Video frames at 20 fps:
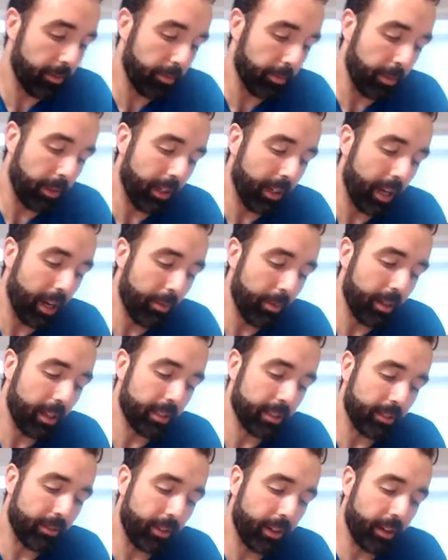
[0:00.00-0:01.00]
Bonnehaven
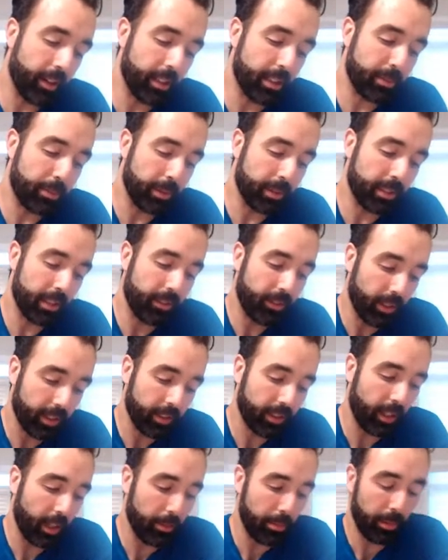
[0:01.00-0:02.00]
has a very specific
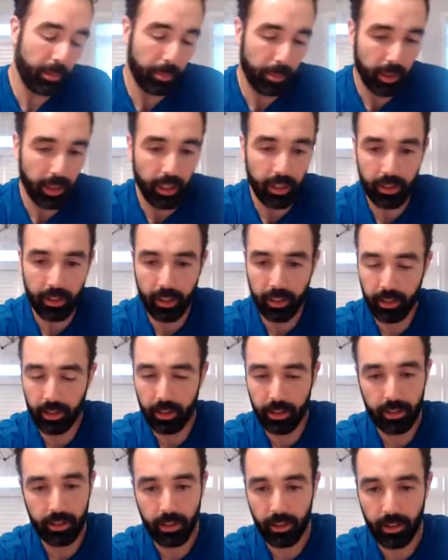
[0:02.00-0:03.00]
type of peat. Like,
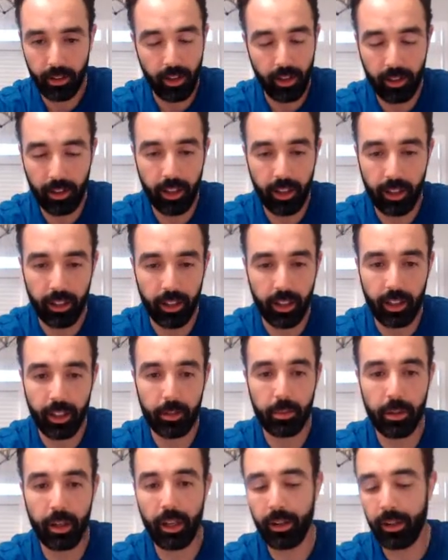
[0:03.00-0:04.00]
they're not like
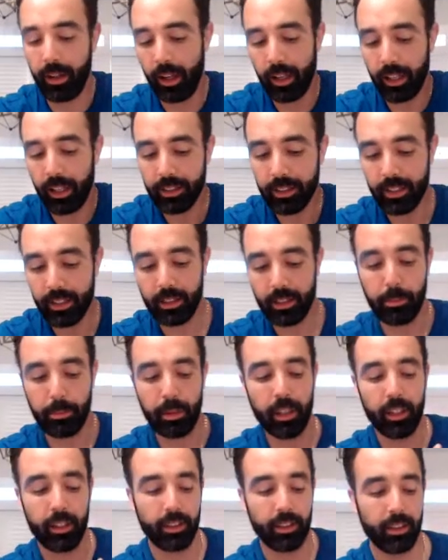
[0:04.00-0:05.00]
anybody. I guess that's a
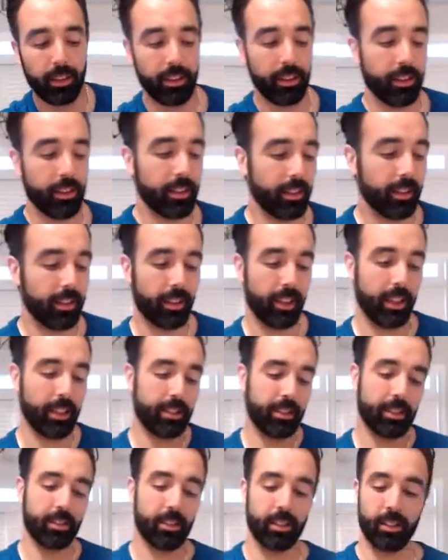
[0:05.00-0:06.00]
peat.
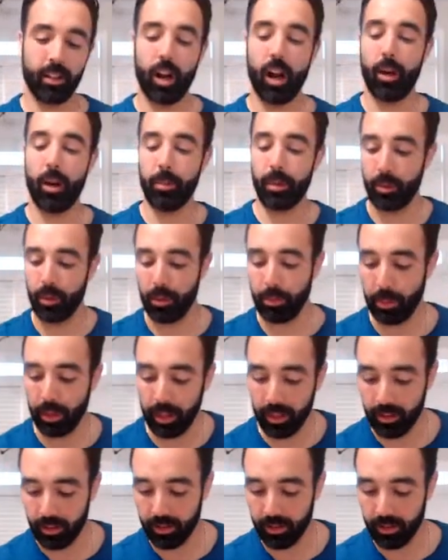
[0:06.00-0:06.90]
That's common with peat.